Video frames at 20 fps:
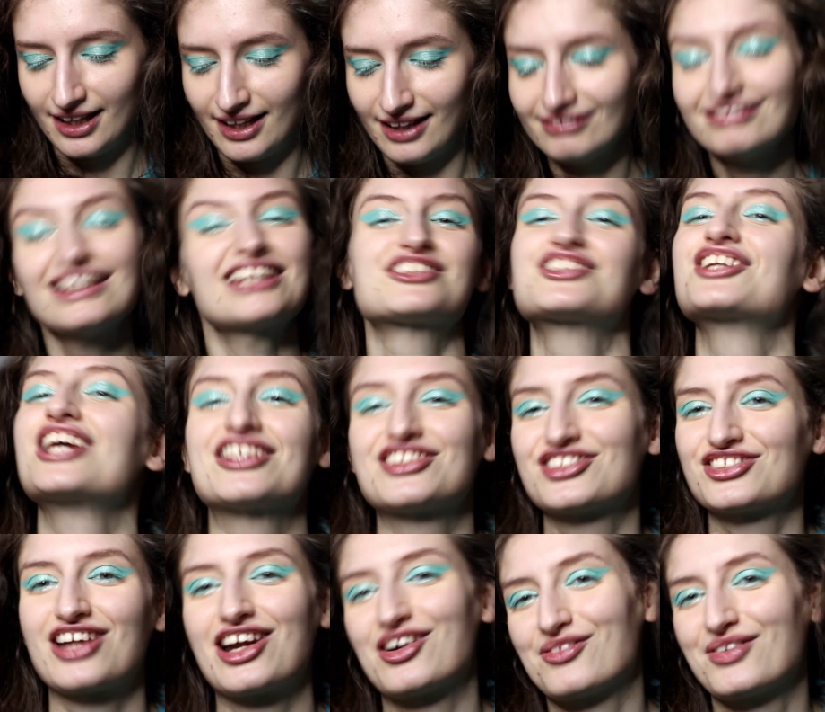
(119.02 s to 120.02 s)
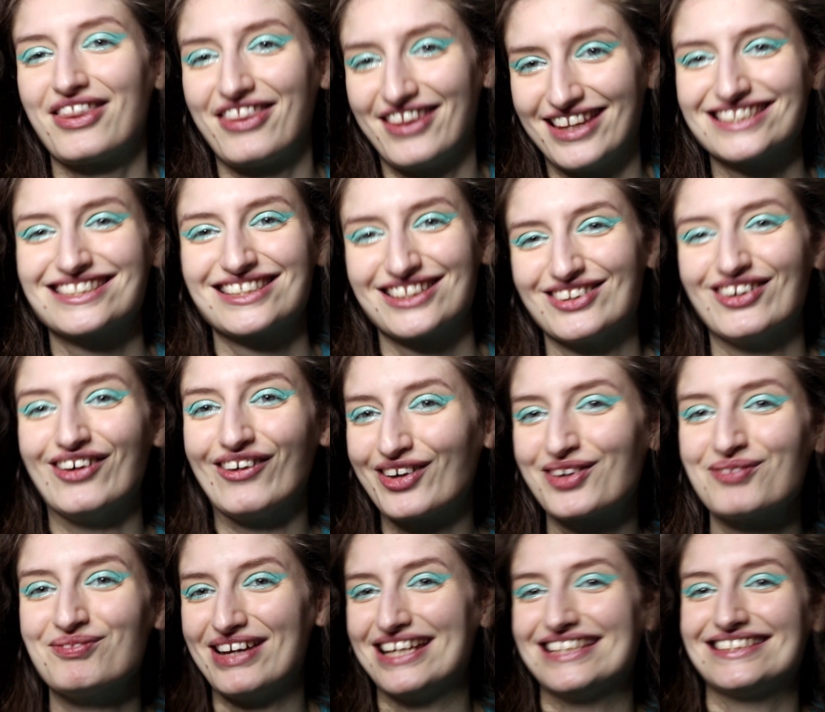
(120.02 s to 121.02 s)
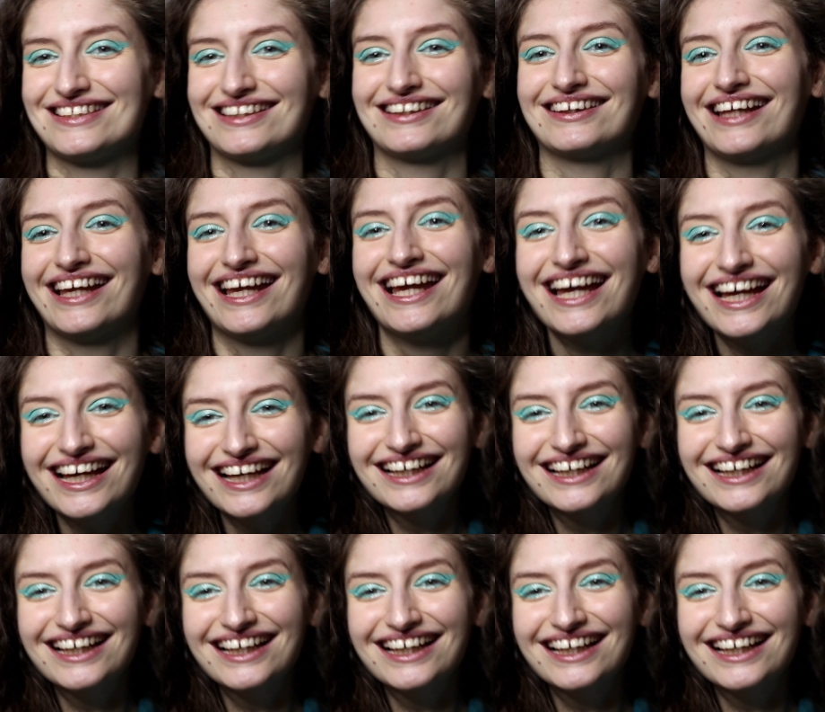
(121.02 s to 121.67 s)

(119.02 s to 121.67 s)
let's get started with this look, basically.